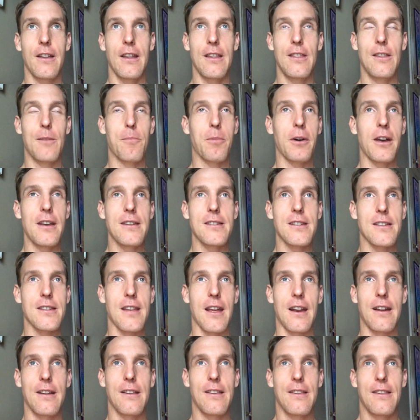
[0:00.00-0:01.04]
in the places
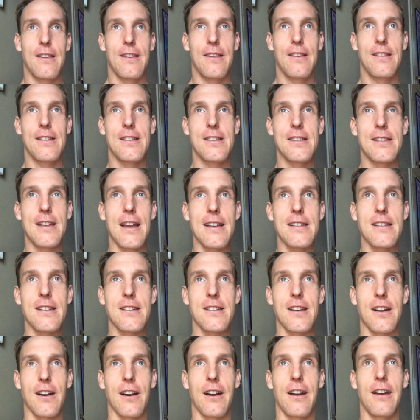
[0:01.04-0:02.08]
that it's
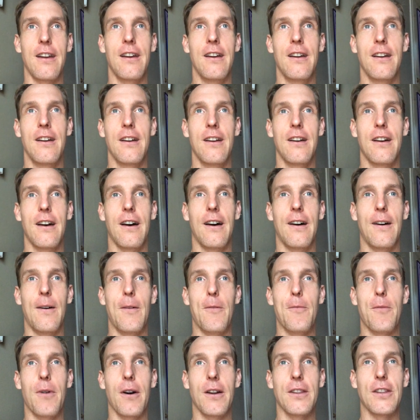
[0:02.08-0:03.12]
necessary,
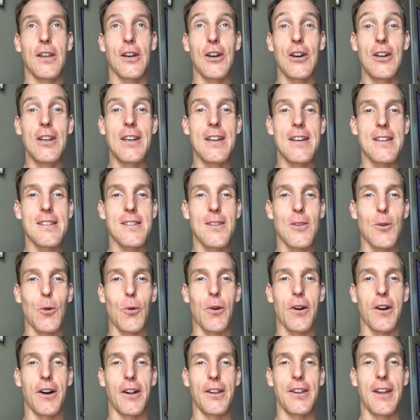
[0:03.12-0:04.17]
on the goodness of the
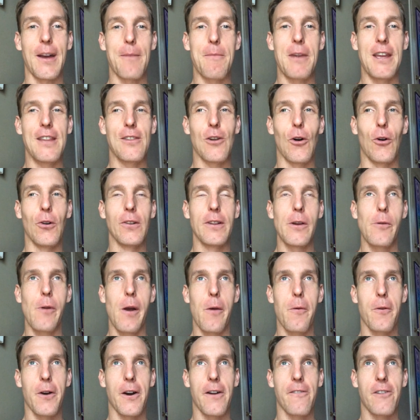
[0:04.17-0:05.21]
world. I mean, the only way
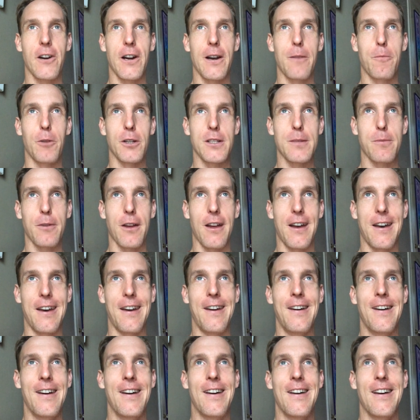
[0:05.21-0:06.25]
we're ever going to multiply
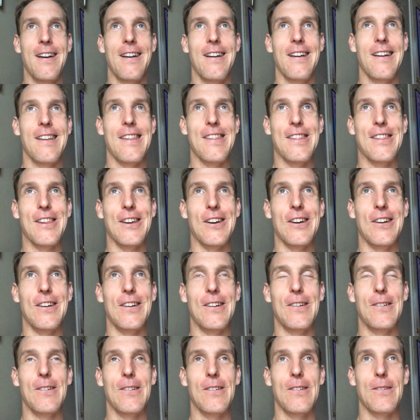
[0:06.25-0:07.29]

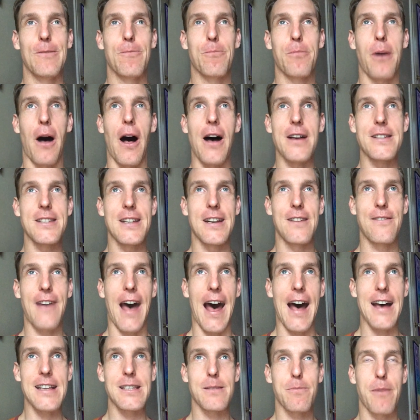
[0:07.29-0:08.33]
the positive
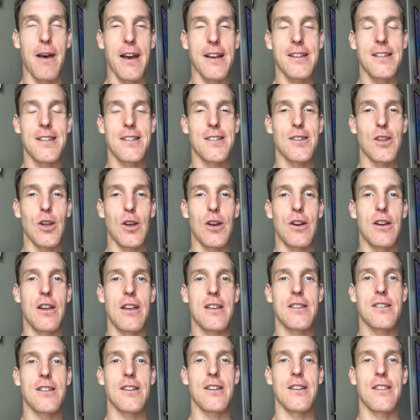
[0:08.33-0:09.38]
aspects is
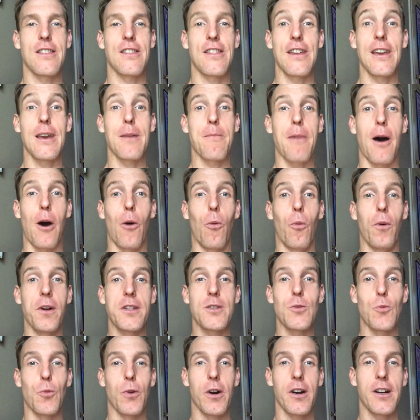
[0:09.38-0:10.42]
to think about
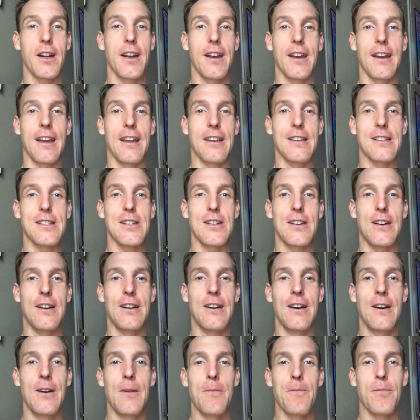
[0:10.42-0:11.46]
what's working and
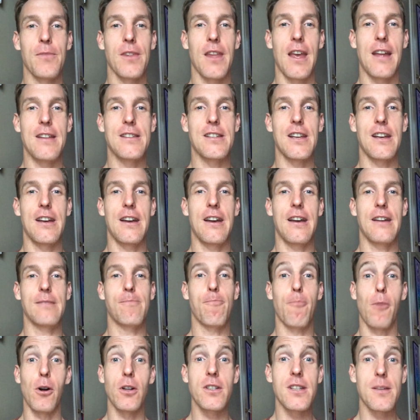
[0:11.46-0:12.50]
to
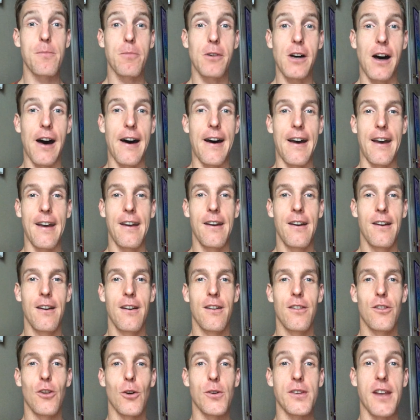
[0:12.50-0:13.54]
multiply
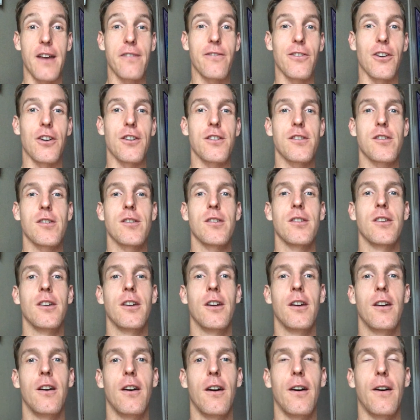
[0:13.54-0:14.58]
those efforts.
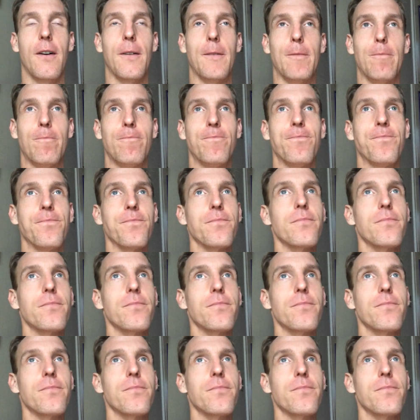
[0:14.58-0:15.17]
Um,